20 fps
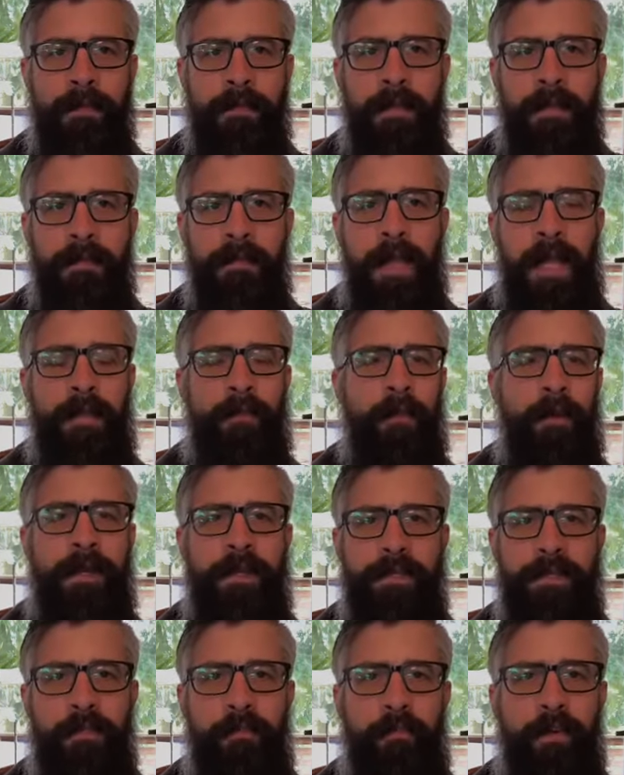uh,
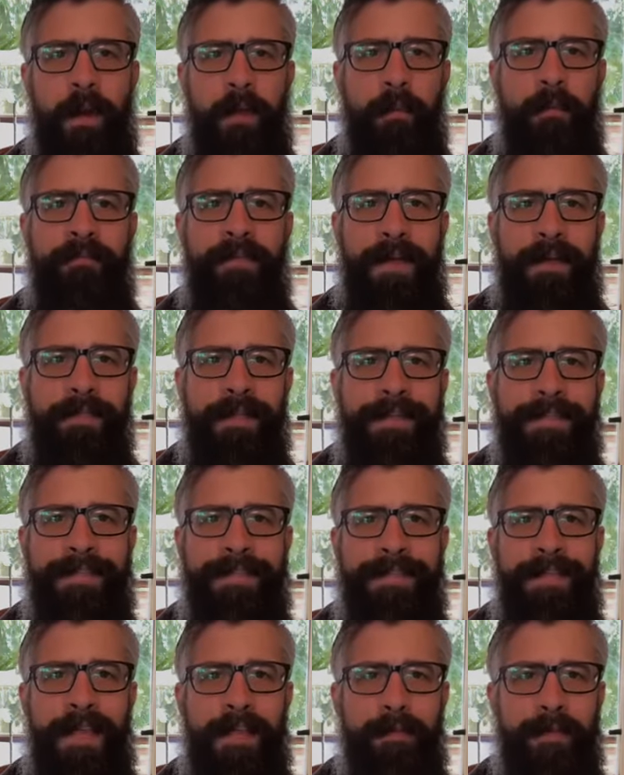likewise, you probably have had that
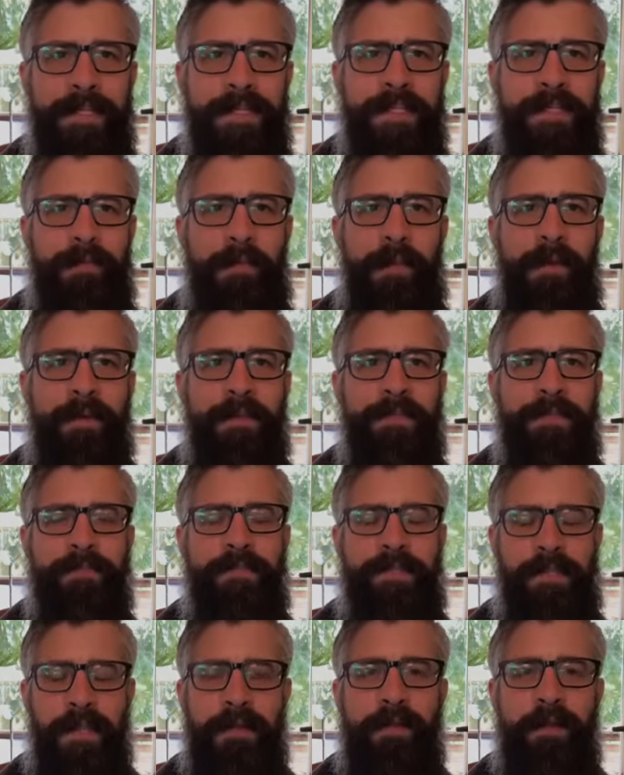same experience
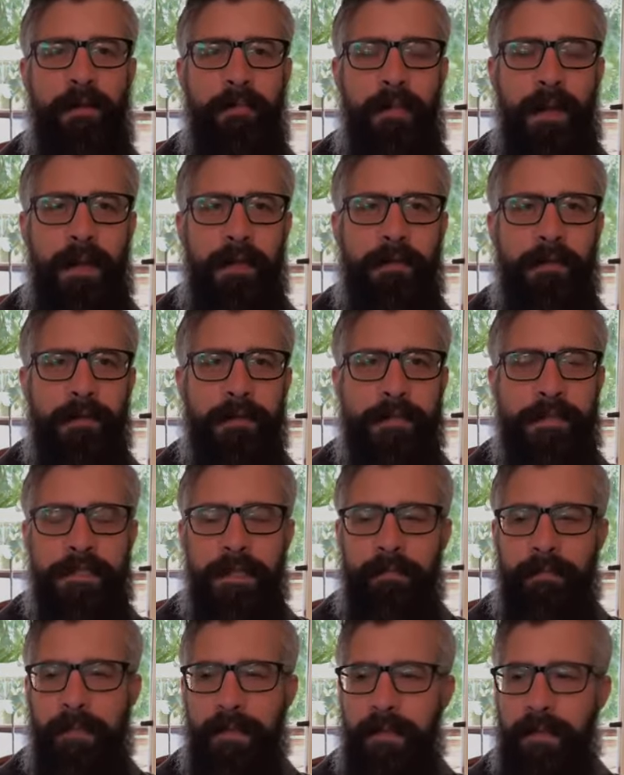of setting your mind on
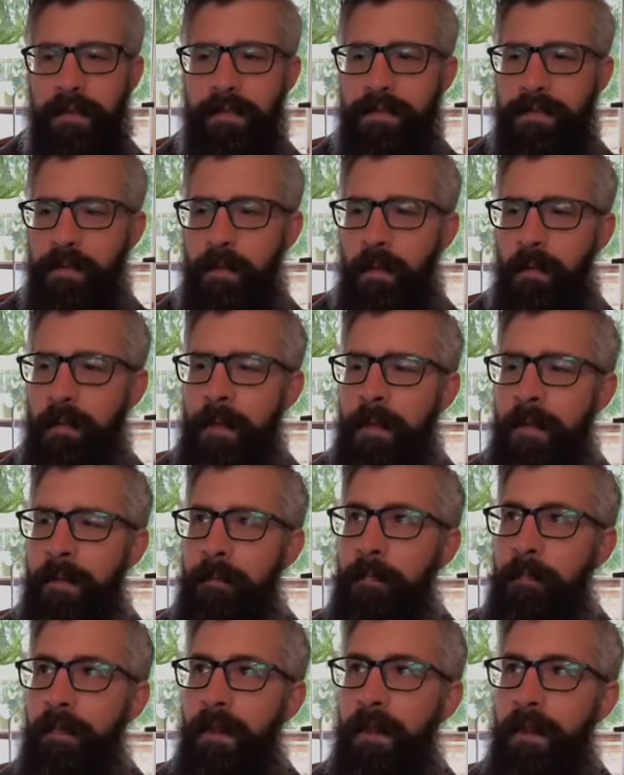something. And so
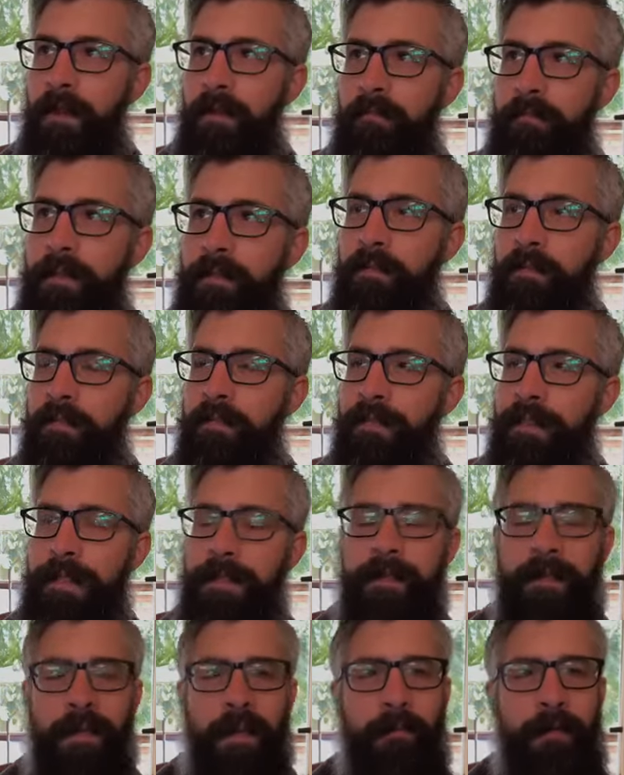I've
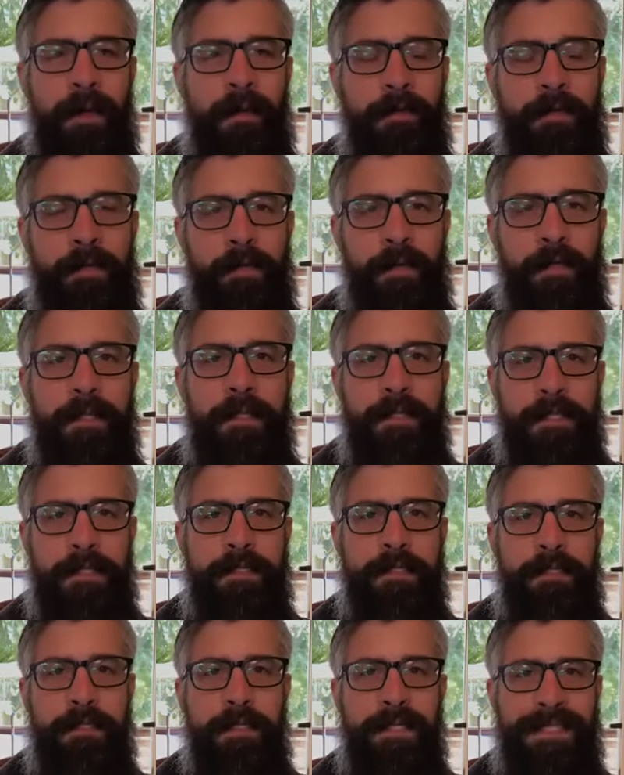thinking about during
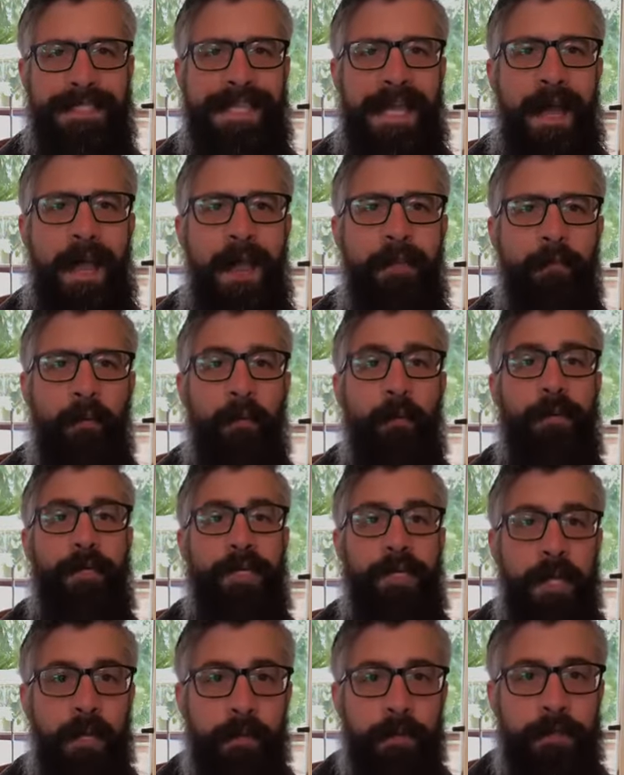this, this time where we're
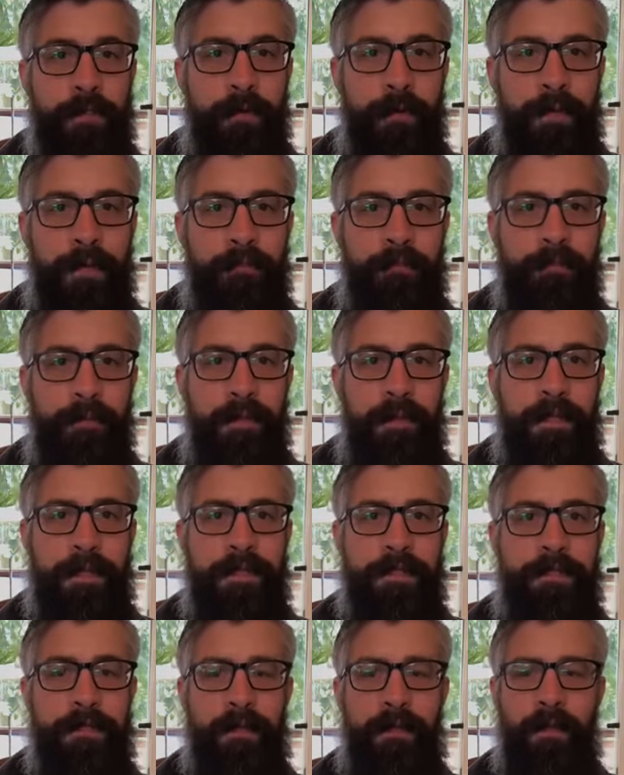sheltering in
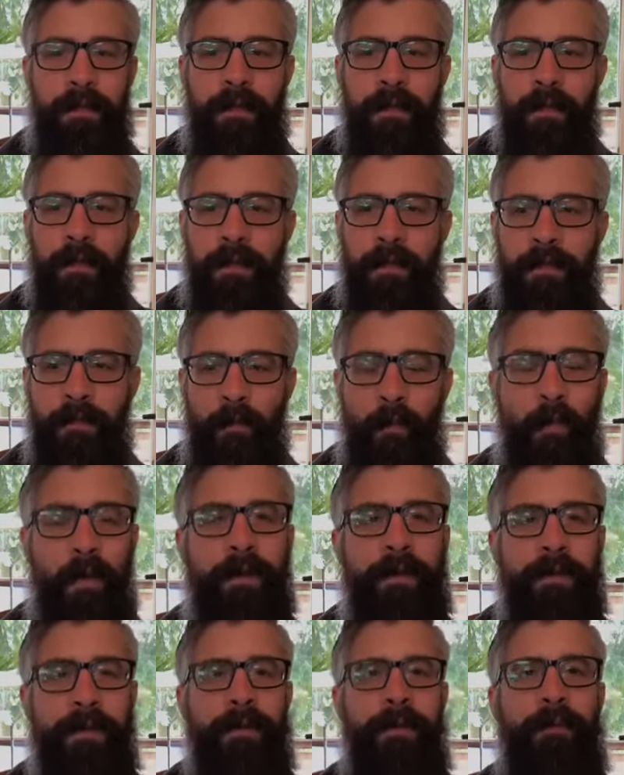place, uh, you know,
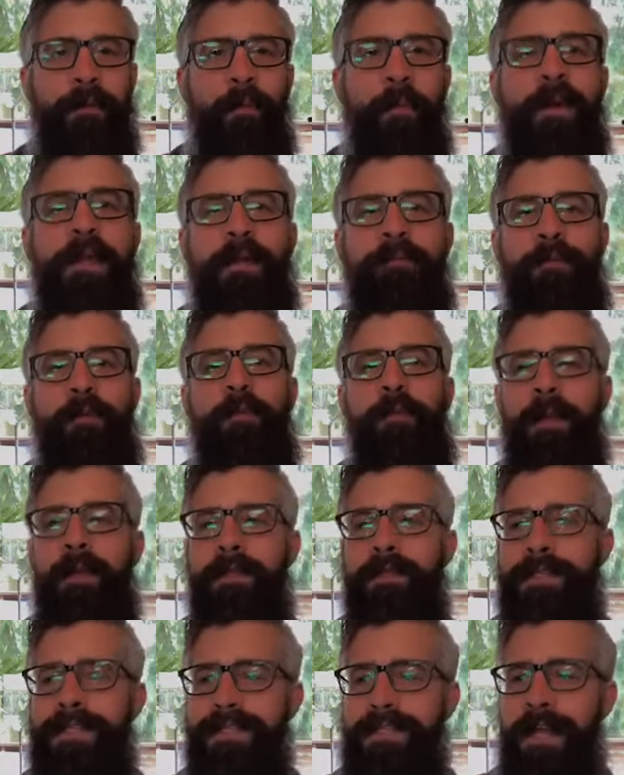what, what have you
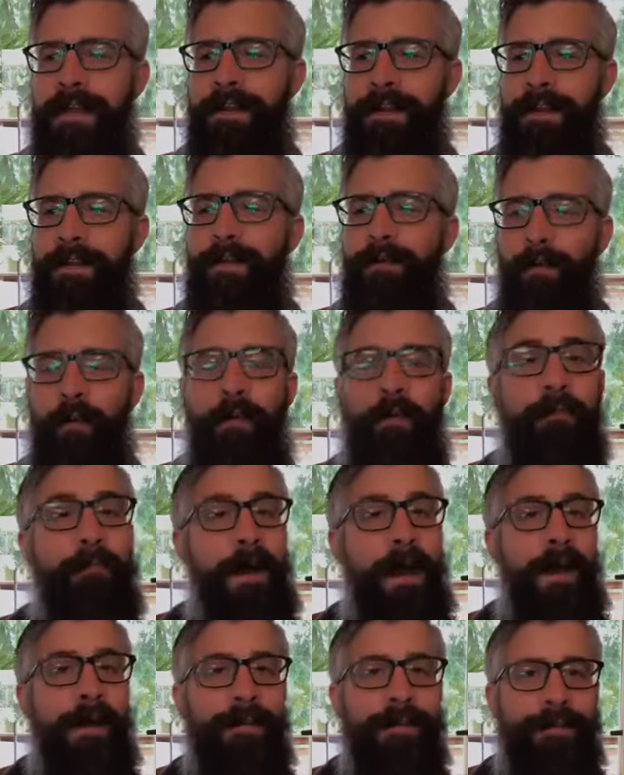been setting your
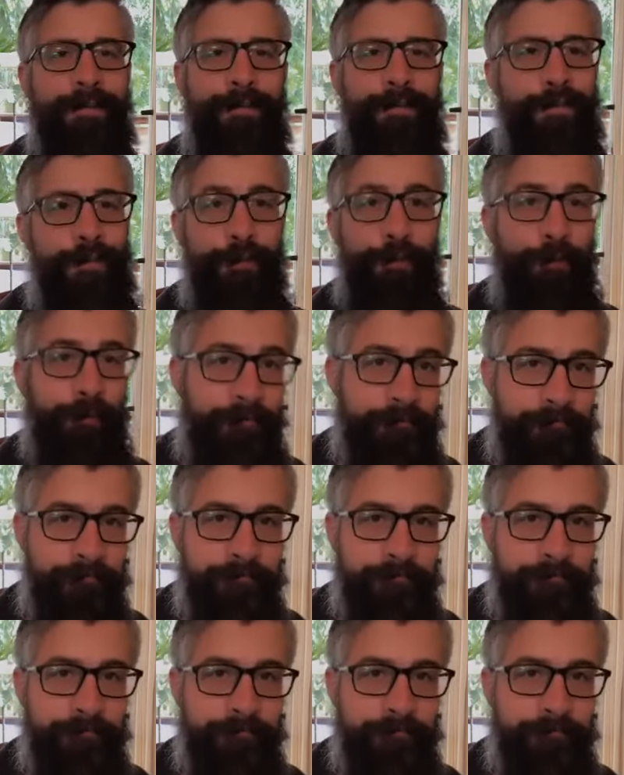mind to?